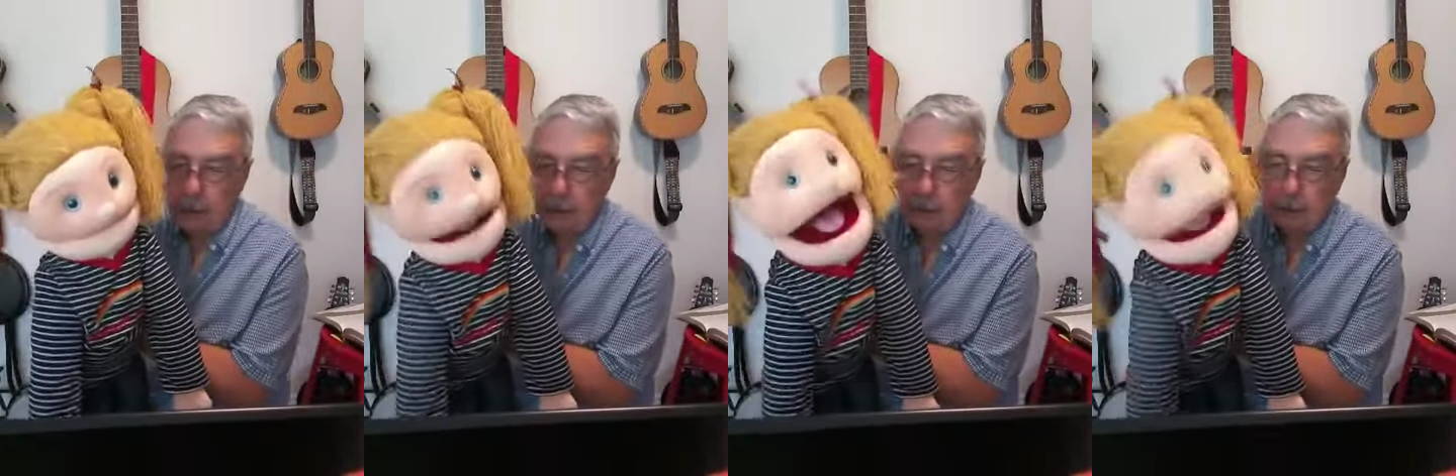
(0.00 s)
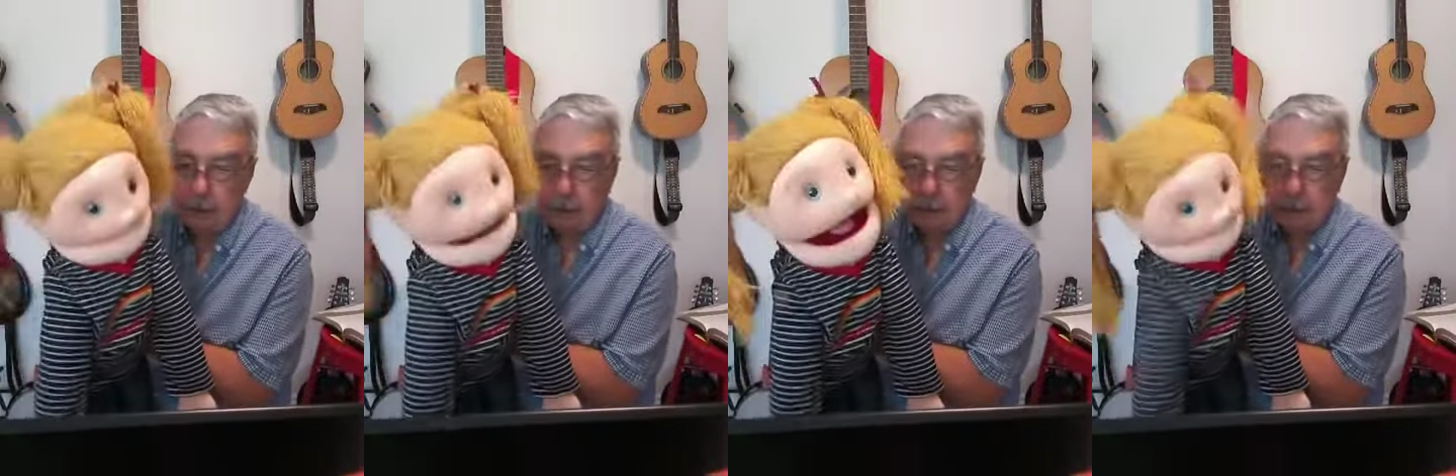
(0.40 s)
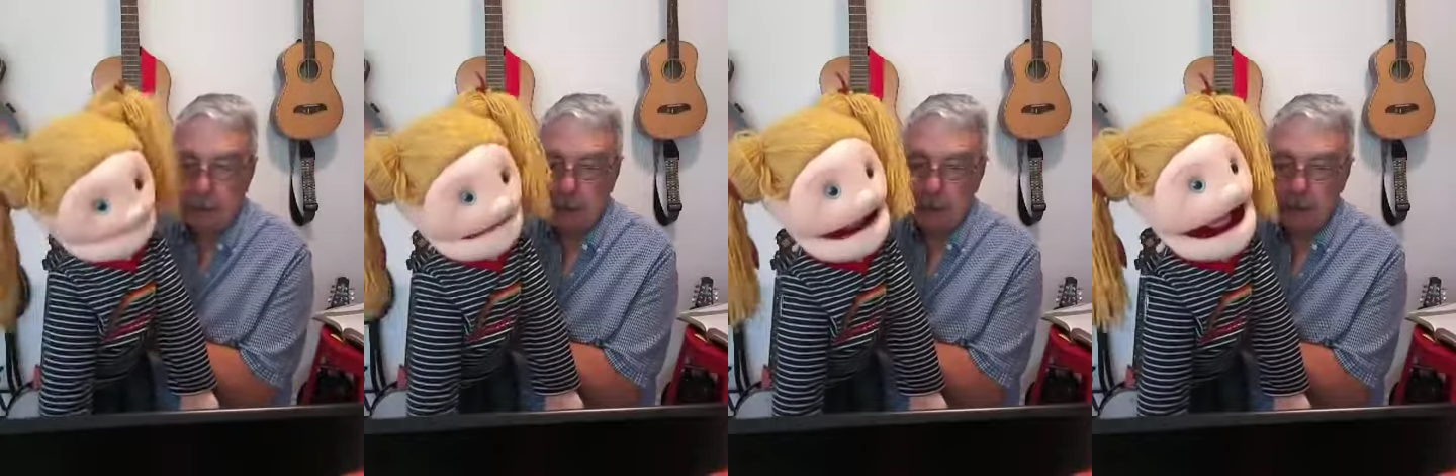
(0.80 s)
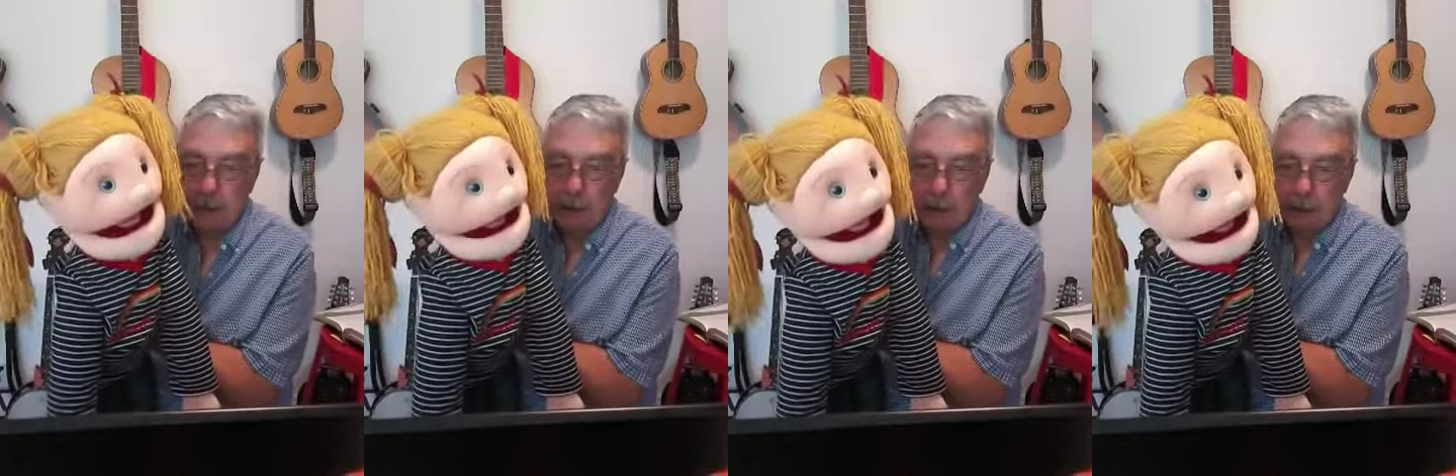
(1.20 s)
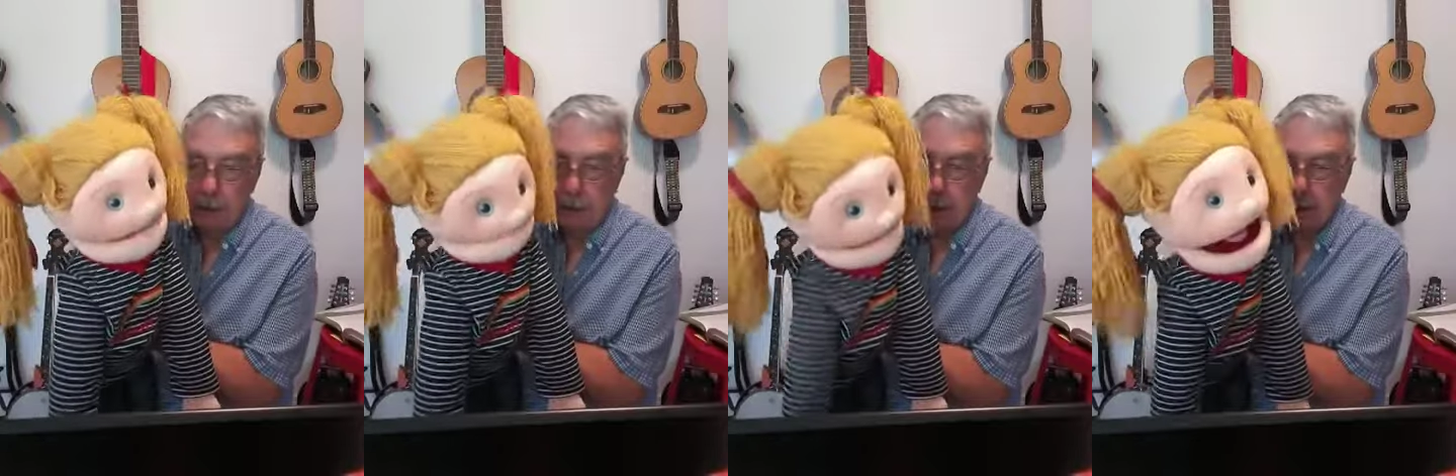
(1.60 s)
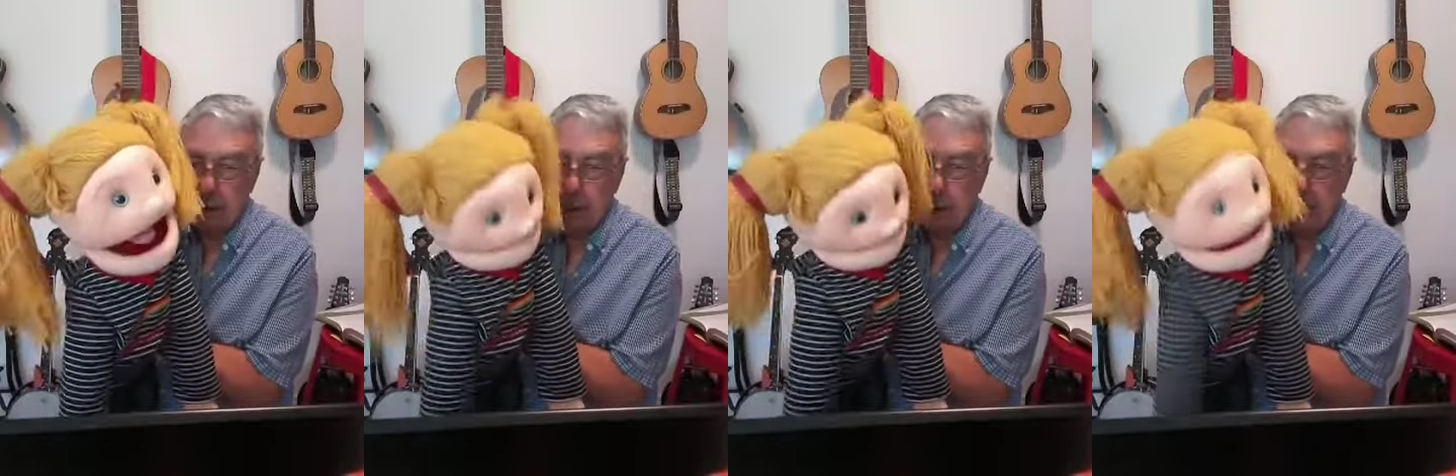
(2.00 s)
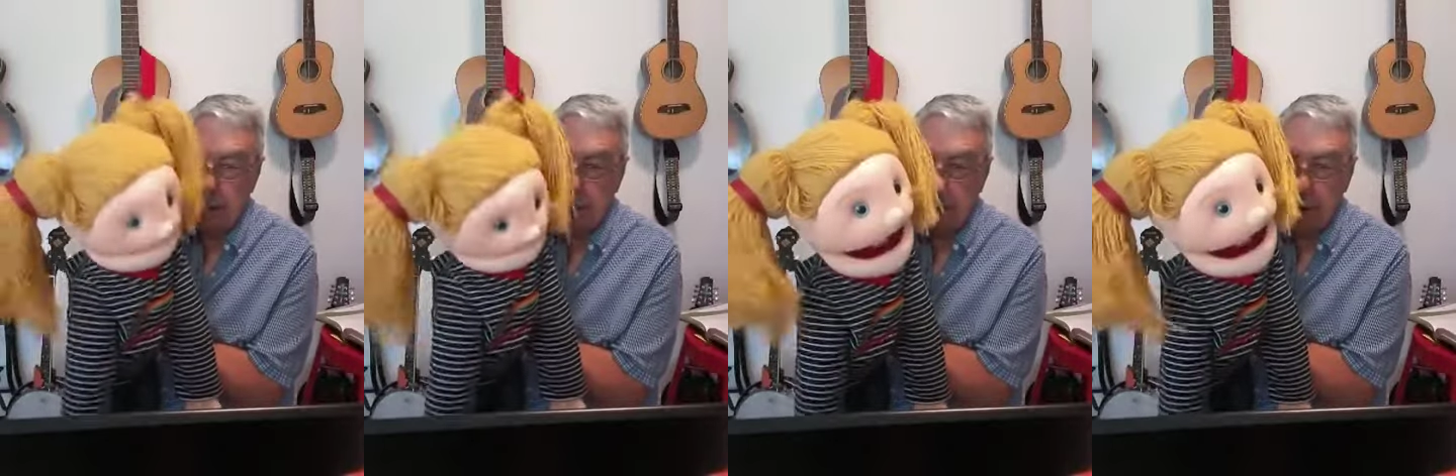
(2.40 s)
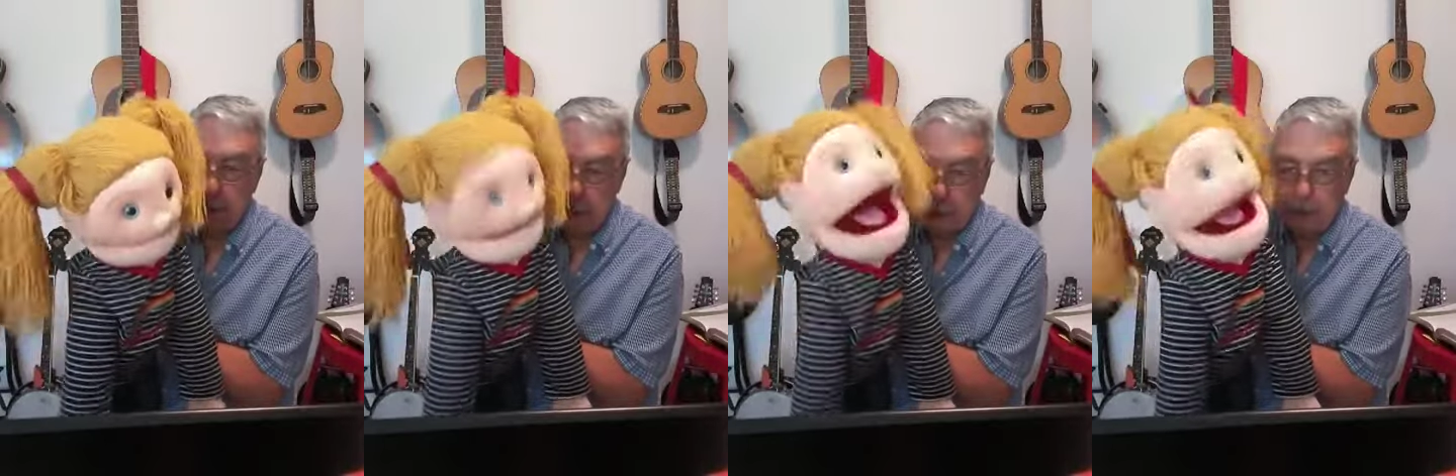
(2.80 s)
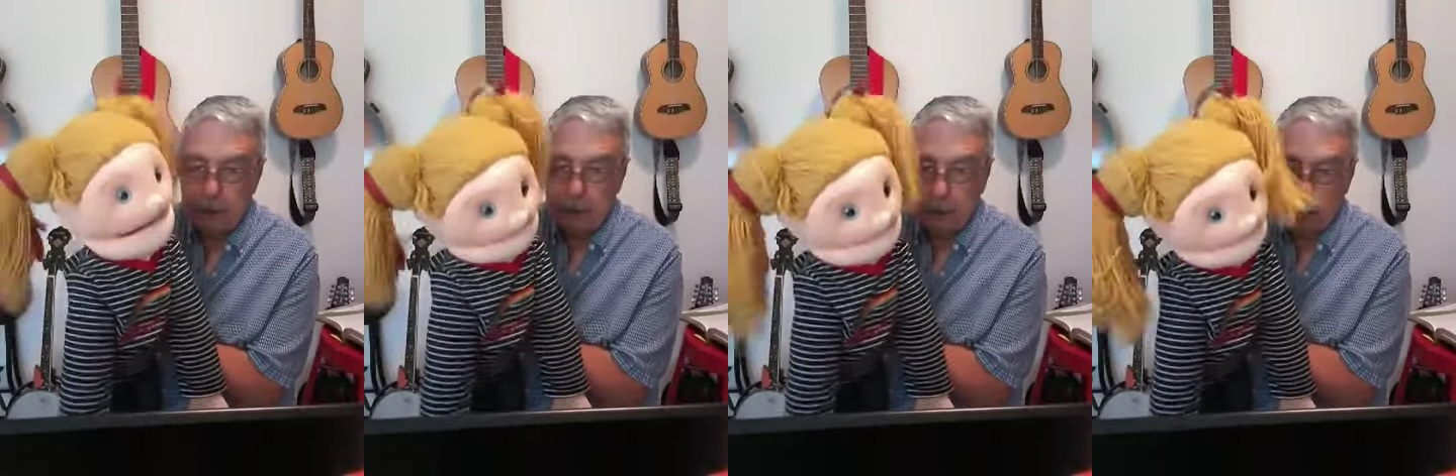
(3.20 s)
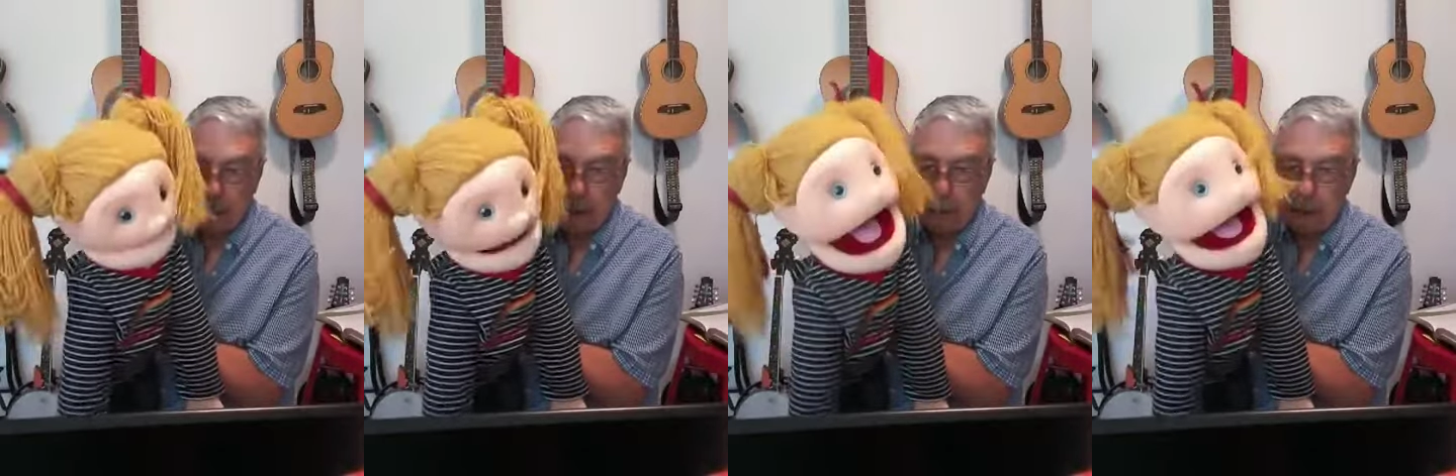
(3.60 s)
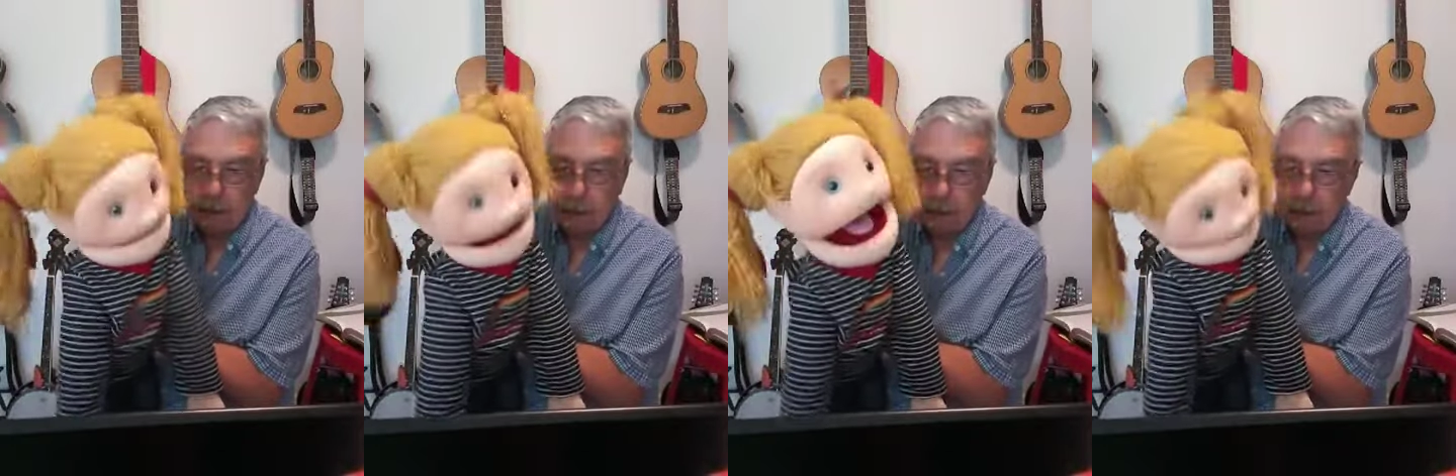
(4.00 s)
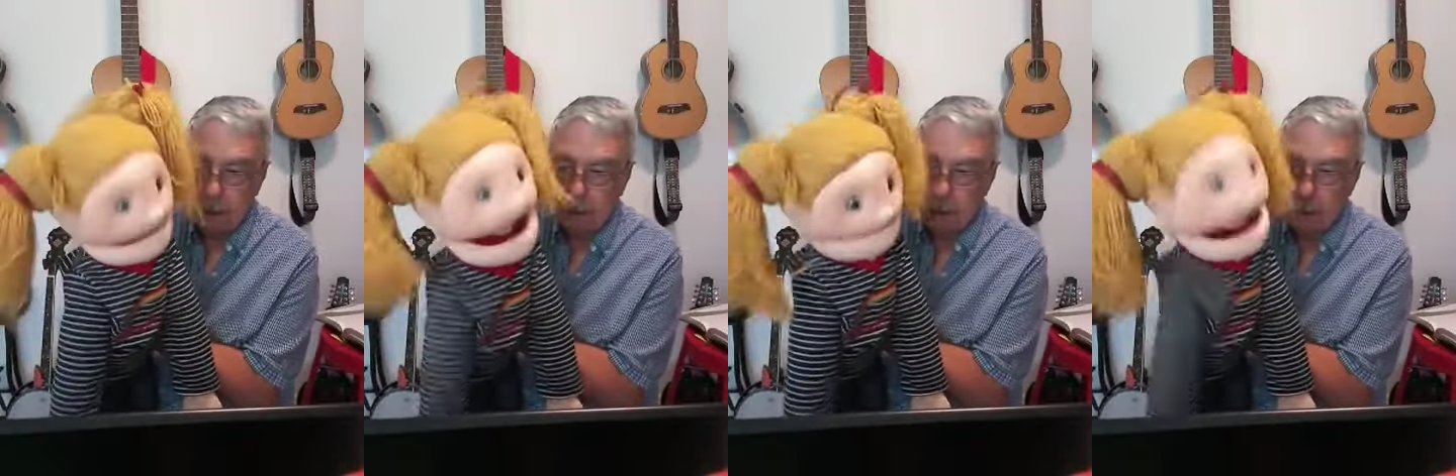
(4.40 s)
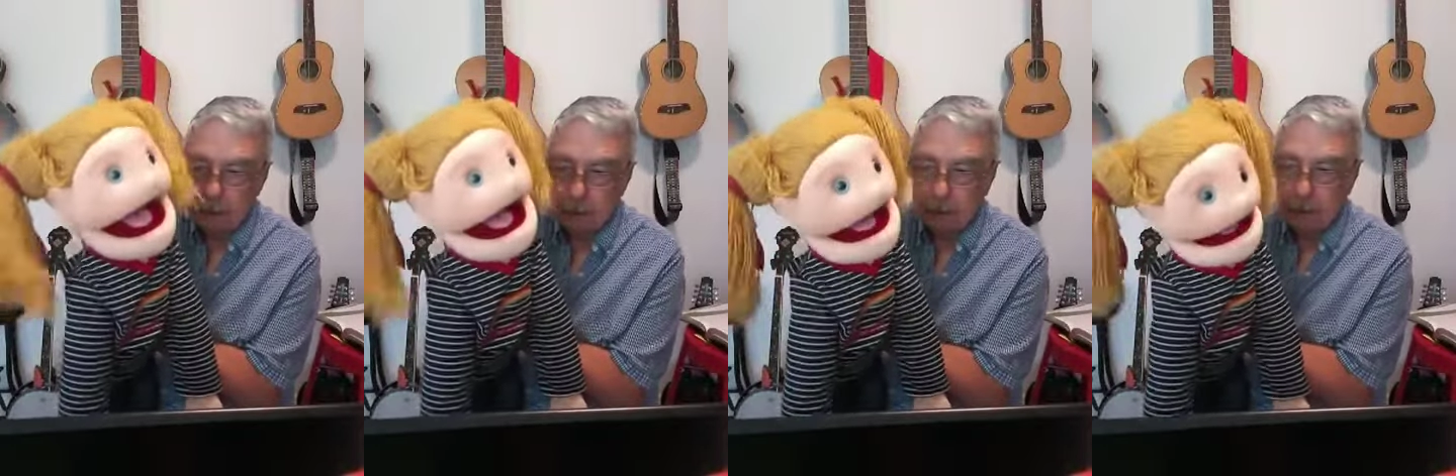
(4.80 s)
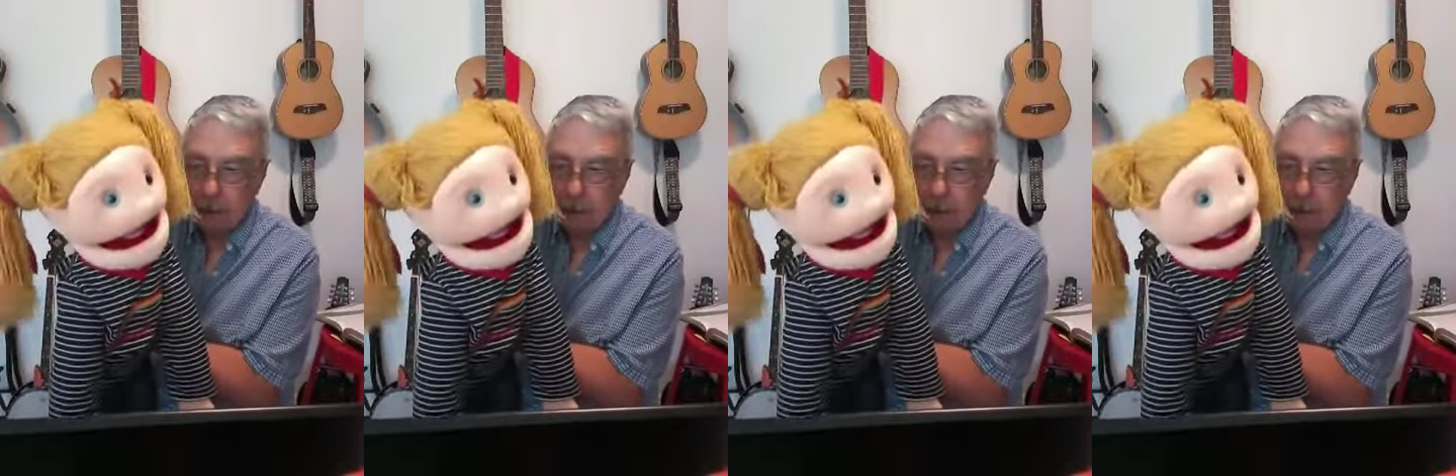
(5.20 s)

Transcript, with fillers: God the Father said, Let there be light. He created the world.